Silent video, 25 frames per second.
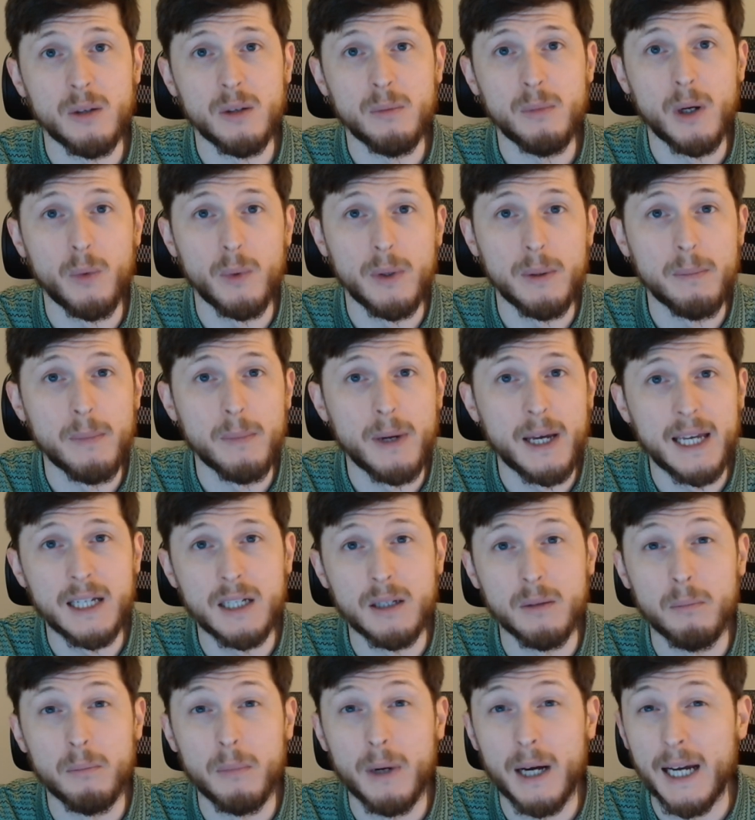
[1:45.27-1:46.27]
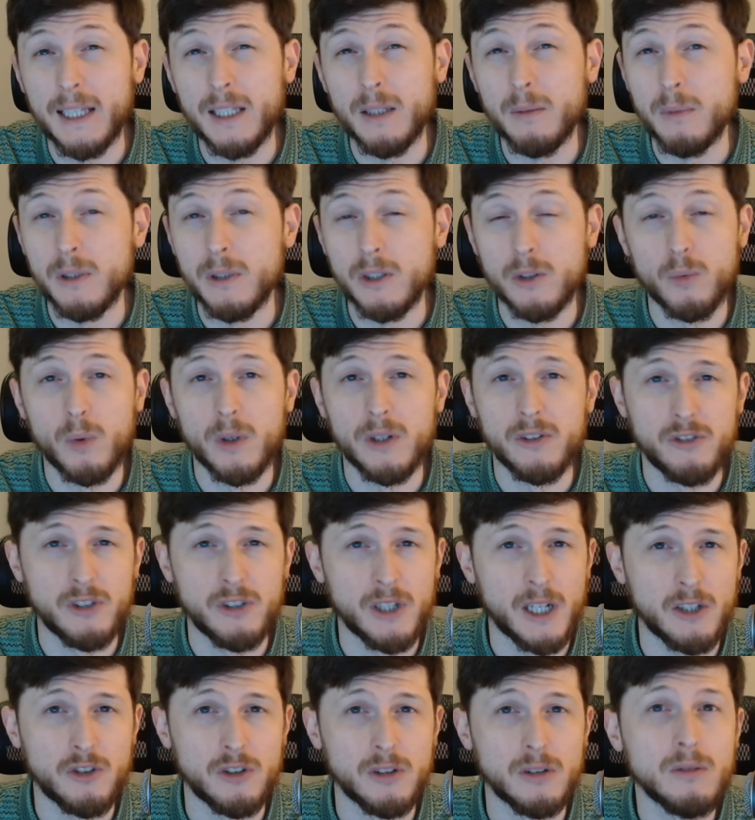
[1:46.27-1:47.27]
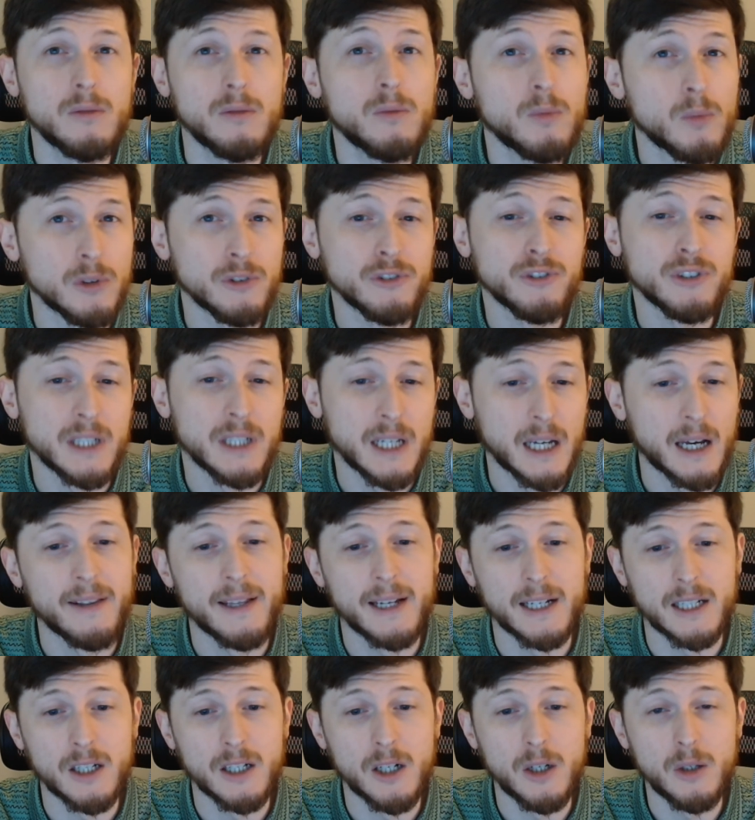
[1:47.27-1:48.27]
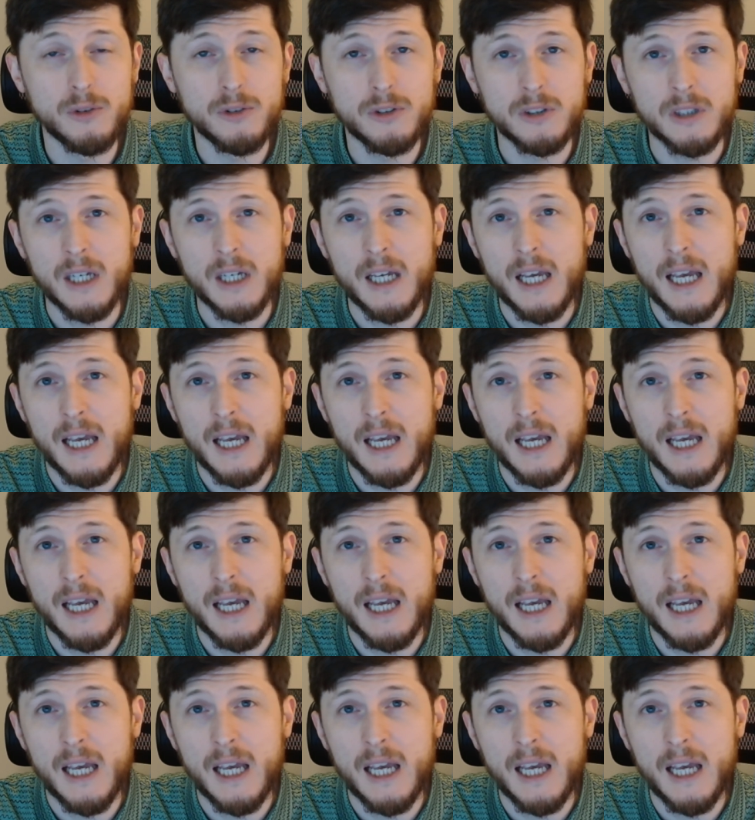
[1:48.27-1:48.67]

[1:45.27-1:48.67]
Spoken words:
but we may combine them into one section. We'll see how that goes.